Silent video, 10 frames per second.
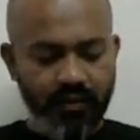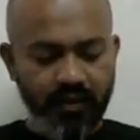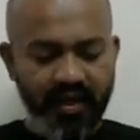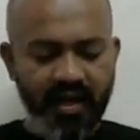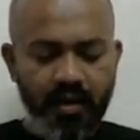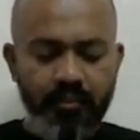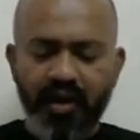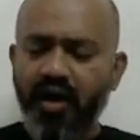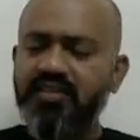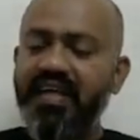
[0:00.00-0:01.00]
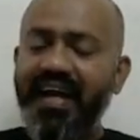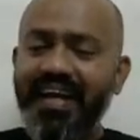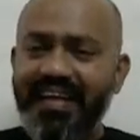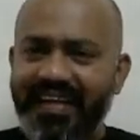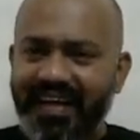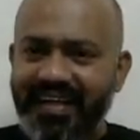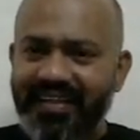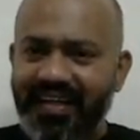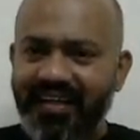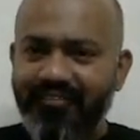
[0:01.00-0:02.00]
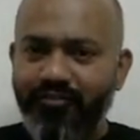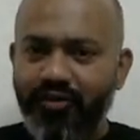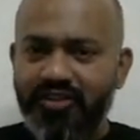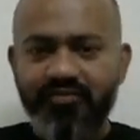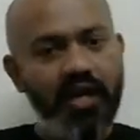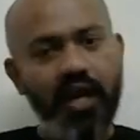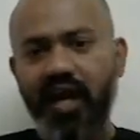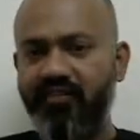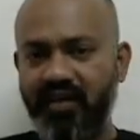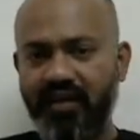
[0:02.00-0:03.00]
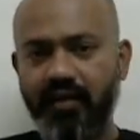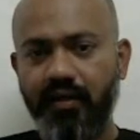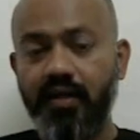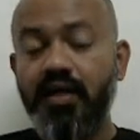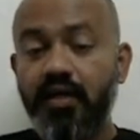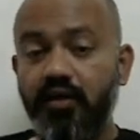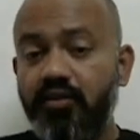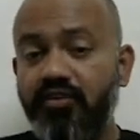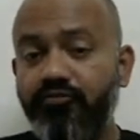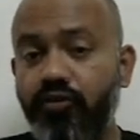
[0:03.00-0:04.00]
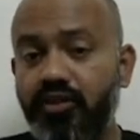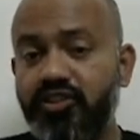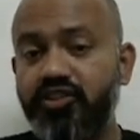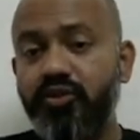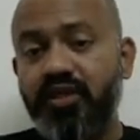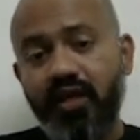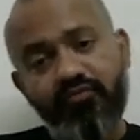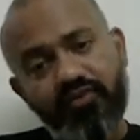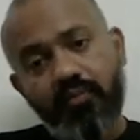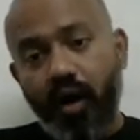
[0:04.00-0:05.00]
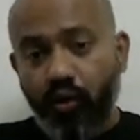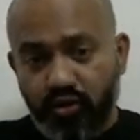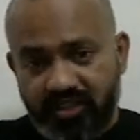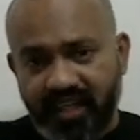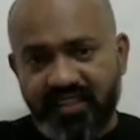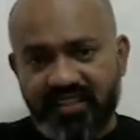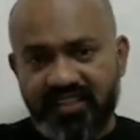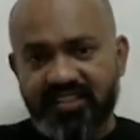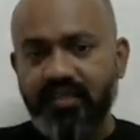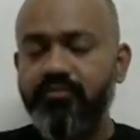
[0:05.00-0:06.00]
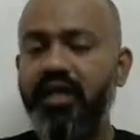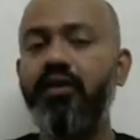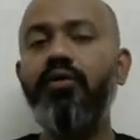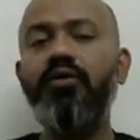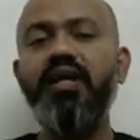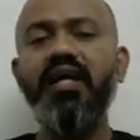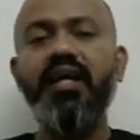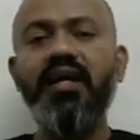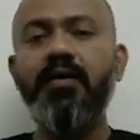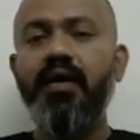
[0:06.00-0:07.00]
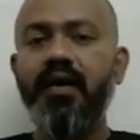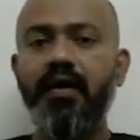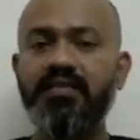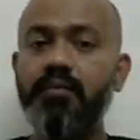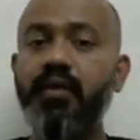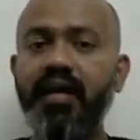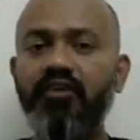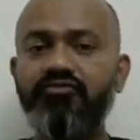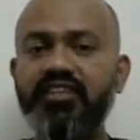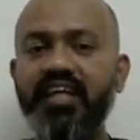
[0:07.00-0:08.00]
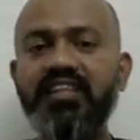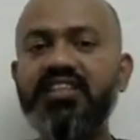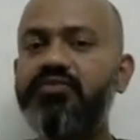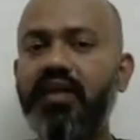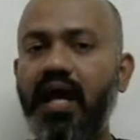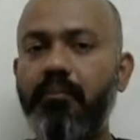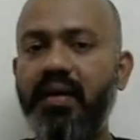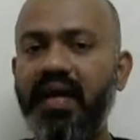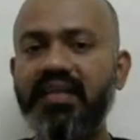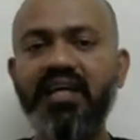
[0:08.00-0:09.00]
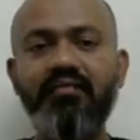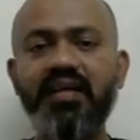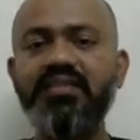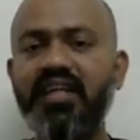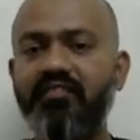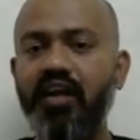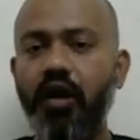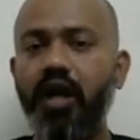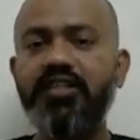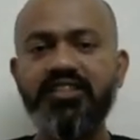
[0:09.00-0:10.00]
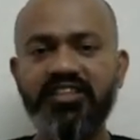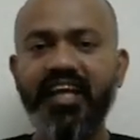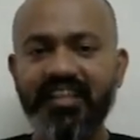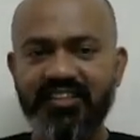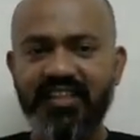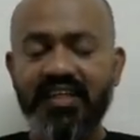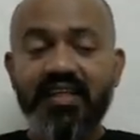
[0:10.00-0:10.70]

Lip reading: Okay, because internal force will not work. The force should come from outside the system. Then only some kind of changes will happen. Otherwise, it will not change.